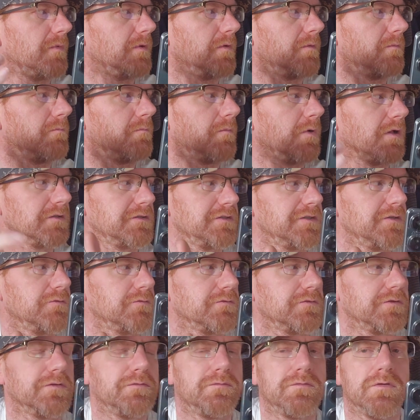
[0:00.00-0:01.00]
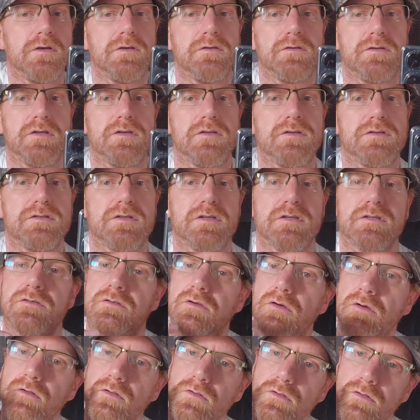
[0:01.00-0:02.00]
Multi autofocus, it's
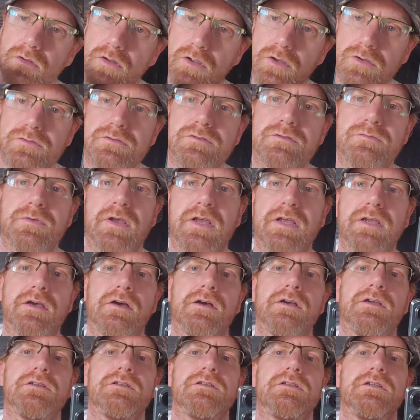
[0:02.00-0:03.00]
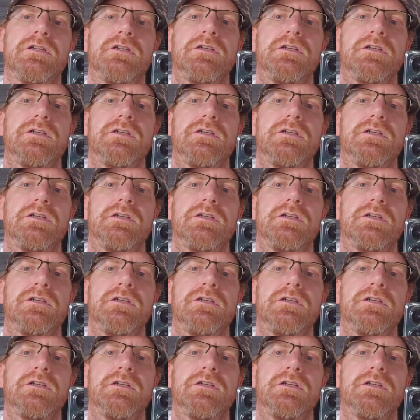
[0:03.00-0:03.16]
got loads of AI scene